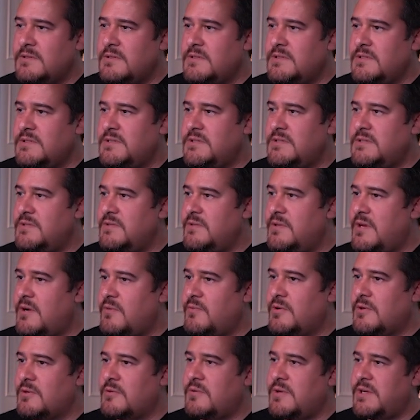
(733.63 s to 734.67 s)
let's just do that
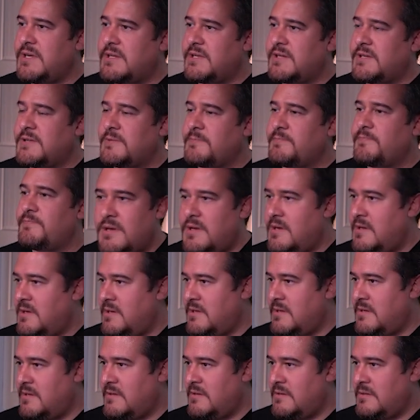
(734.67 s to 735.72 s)
real quick.
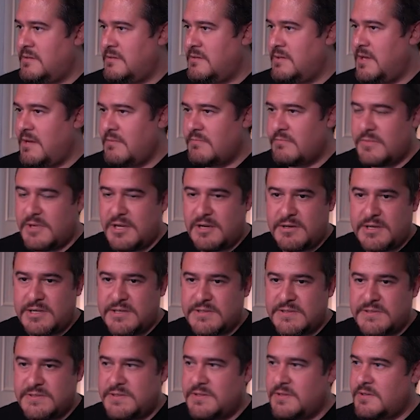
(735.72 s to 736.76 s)
And yeah, there it
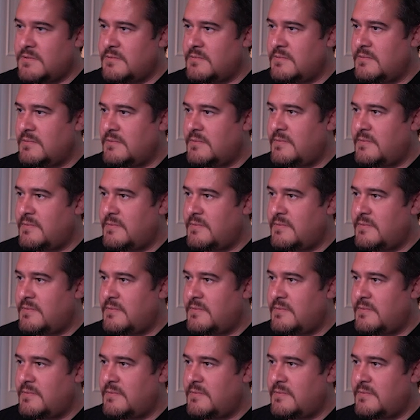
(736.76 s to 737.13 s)
is. So